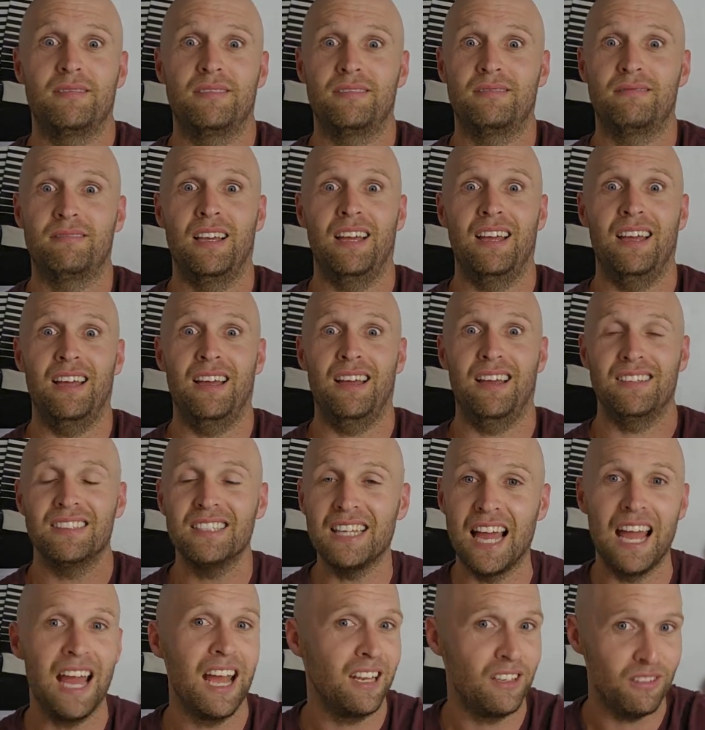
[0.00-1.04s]
duh,
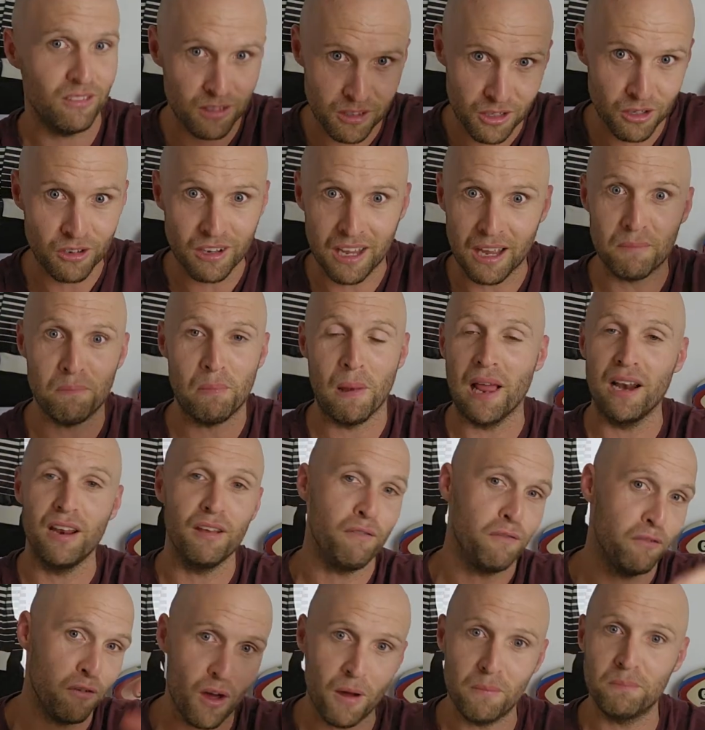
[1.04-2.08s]
and you get belly
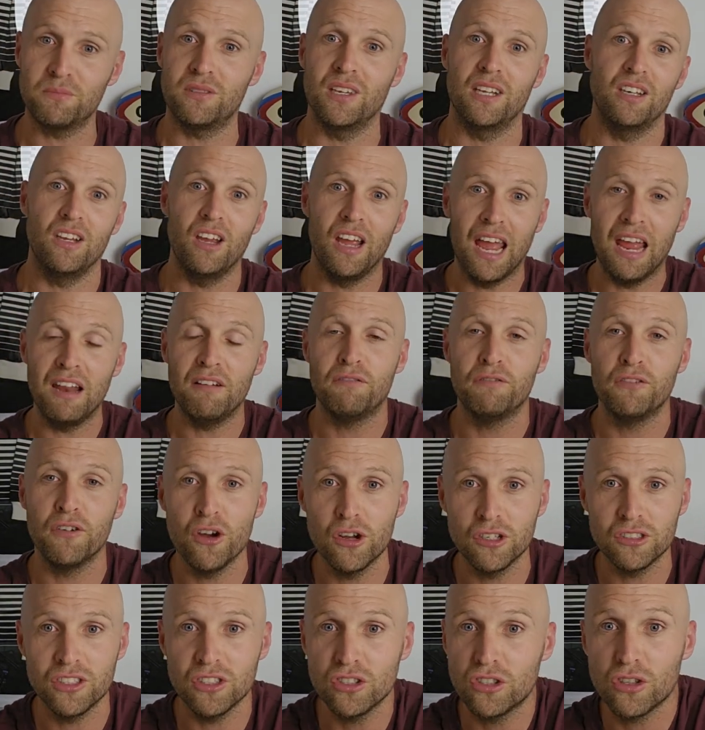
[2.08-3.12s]
flopped and you head
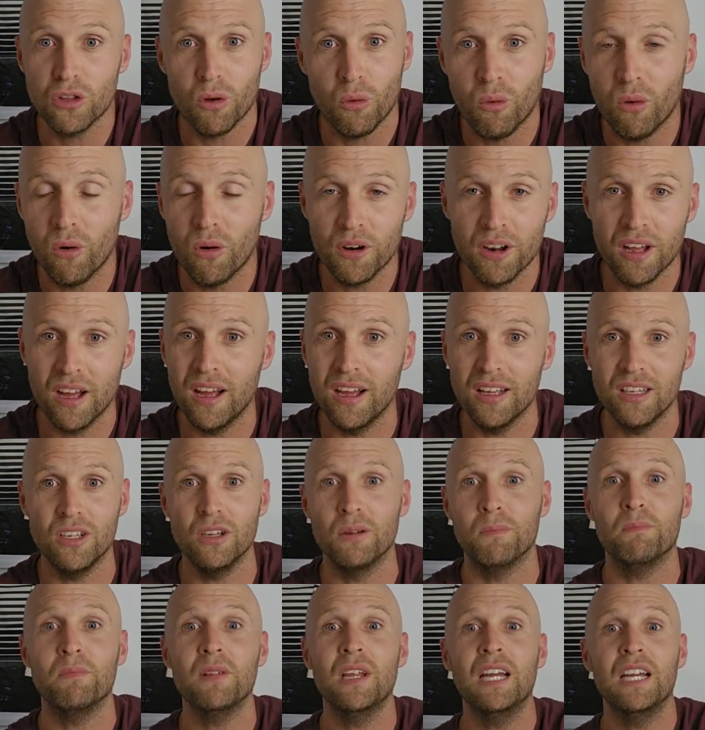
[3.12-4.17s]
first into the water,
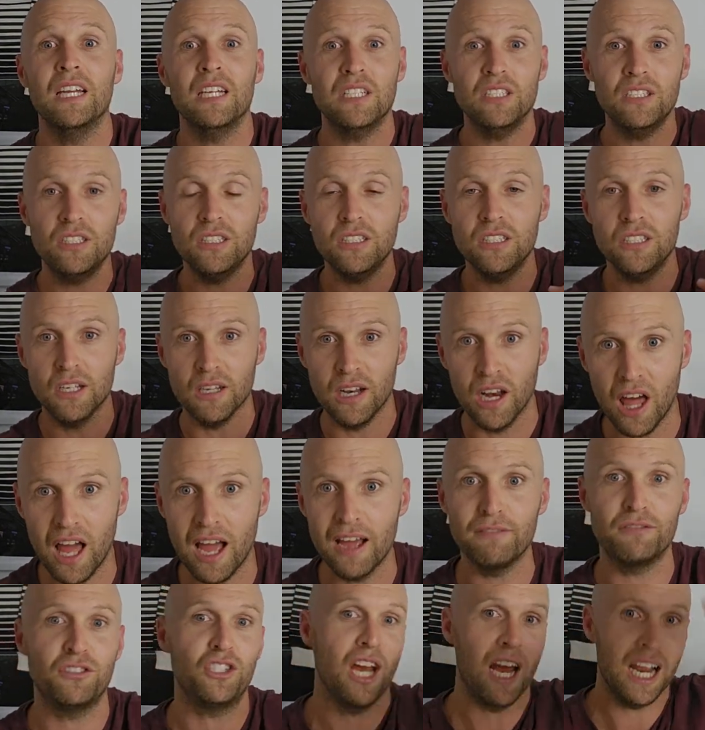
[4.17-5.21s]
your
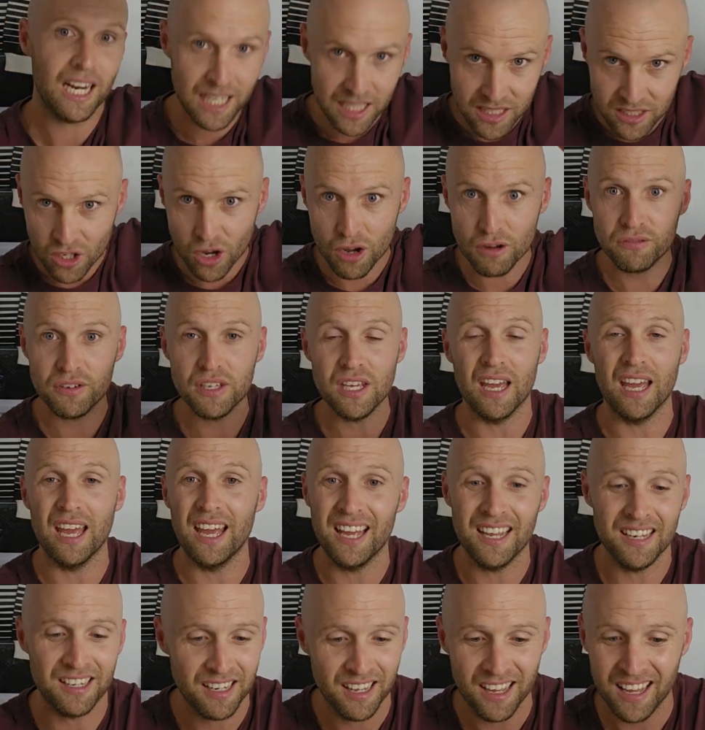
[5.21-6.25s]
life jacket's over your
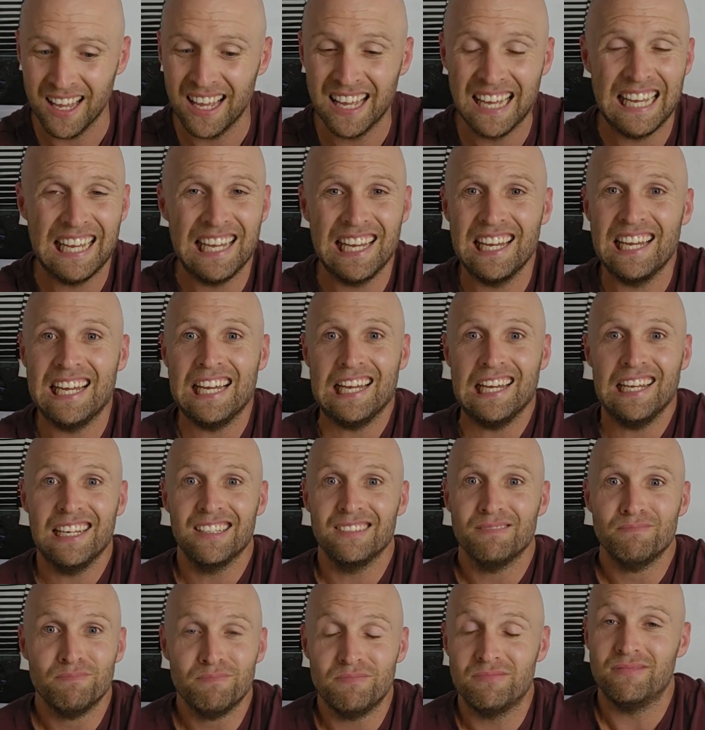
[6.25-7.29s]
head.
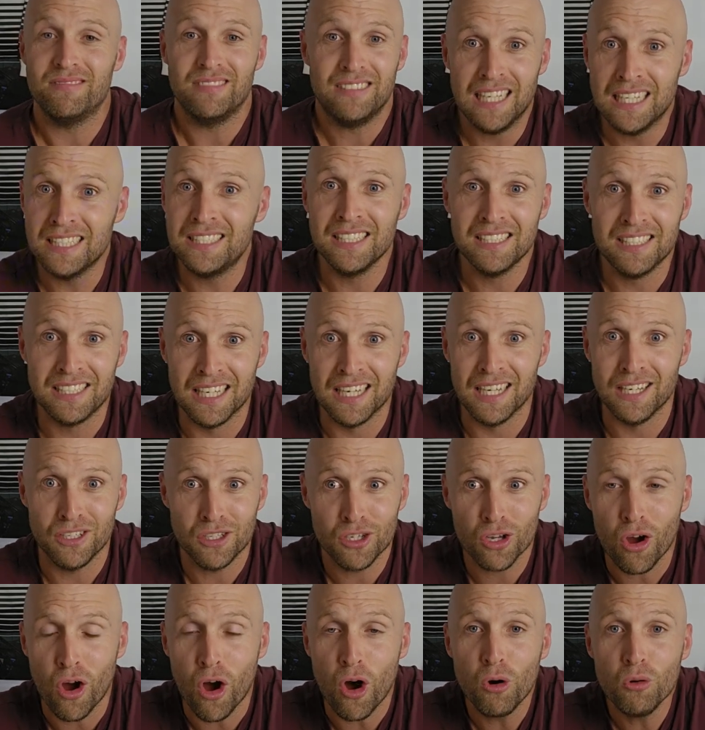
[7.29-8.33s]
This is it.
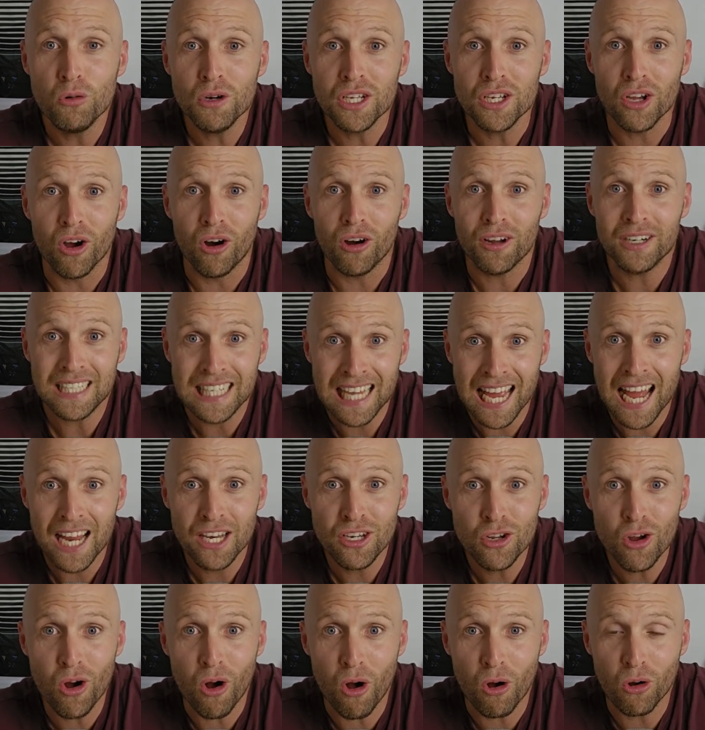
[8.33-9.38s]
You're holding on. Can
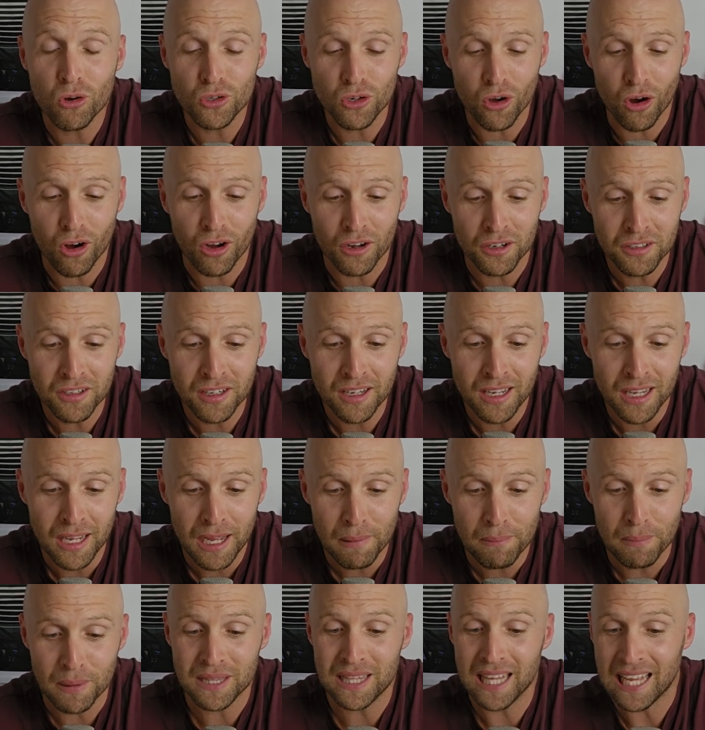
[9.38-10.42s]
you hold on?
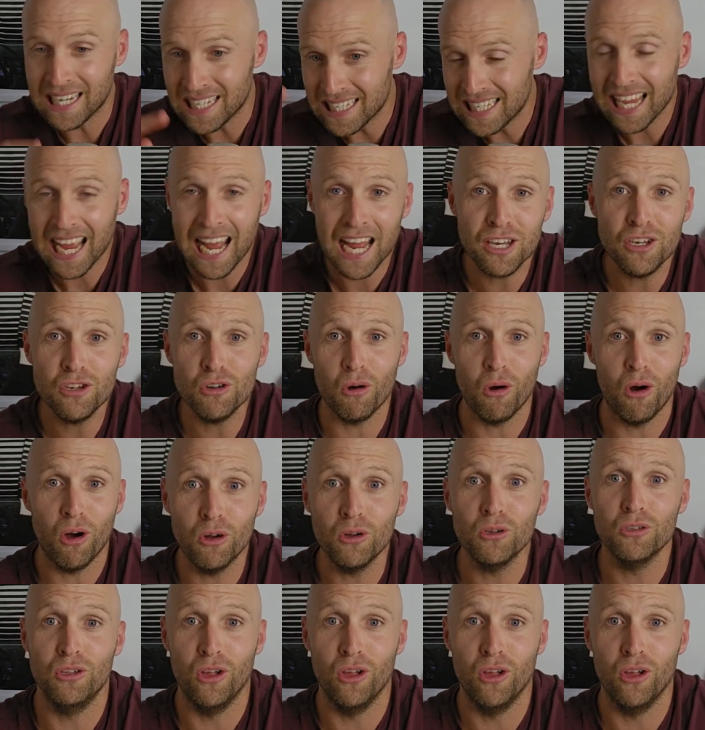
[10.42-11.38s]
But then can you hold